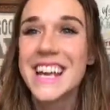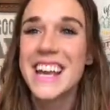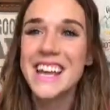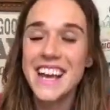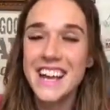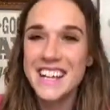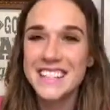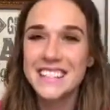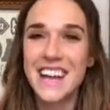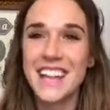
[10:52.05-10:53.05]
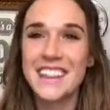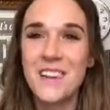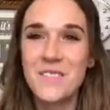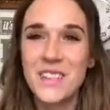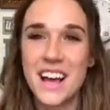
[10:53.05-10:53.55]
Yes, I
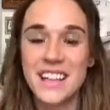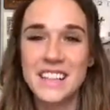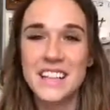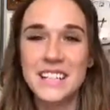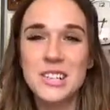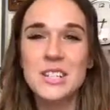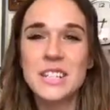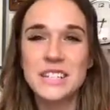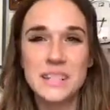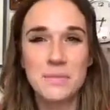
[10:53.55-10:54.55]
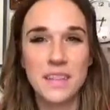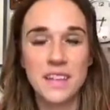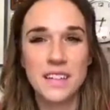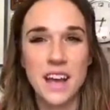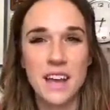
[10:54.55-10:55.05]
love that. That's actually something
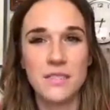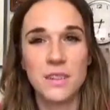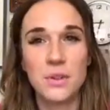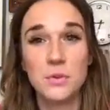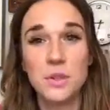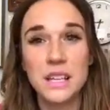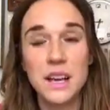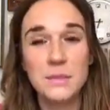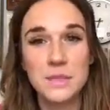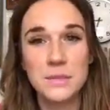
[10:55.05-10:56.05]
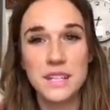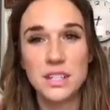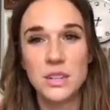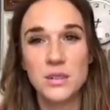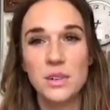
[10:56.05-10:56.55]
that I have found really helps me
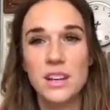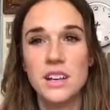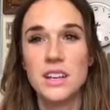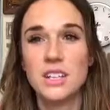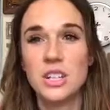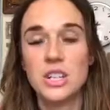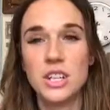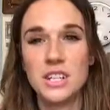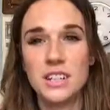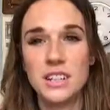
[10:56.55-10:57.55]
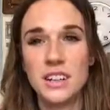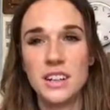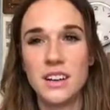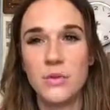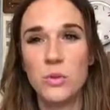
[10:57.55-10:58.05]
too, to just
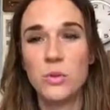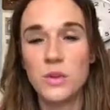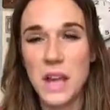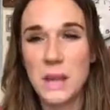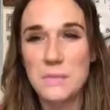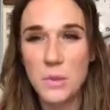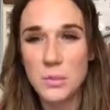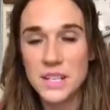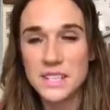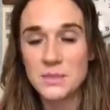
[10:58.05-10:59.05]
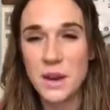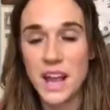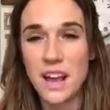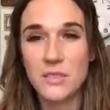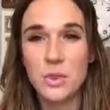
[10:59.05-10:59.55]
create moments where I
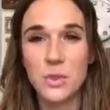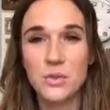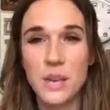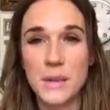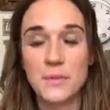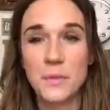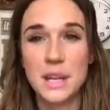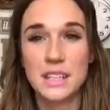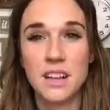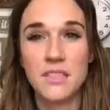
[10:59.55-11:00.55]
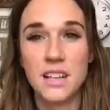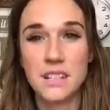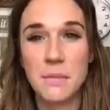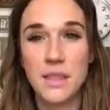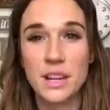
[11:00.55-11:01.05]
have alone time for myself as a
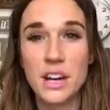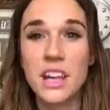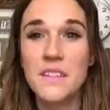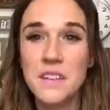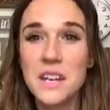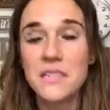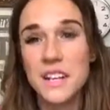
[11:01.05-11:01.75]
mother, even if it